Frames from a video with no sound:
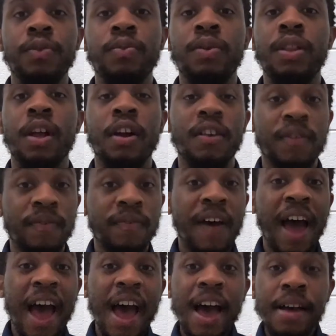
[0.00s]
We learned
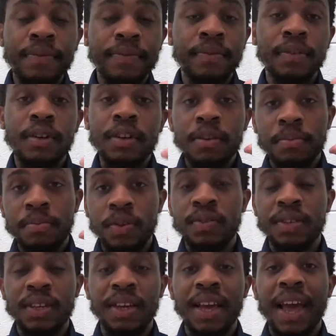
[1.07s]
5
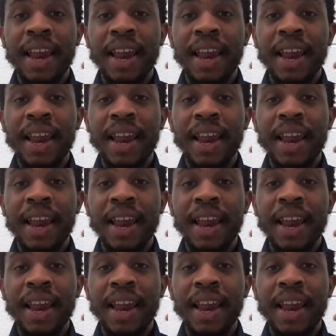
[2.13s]
music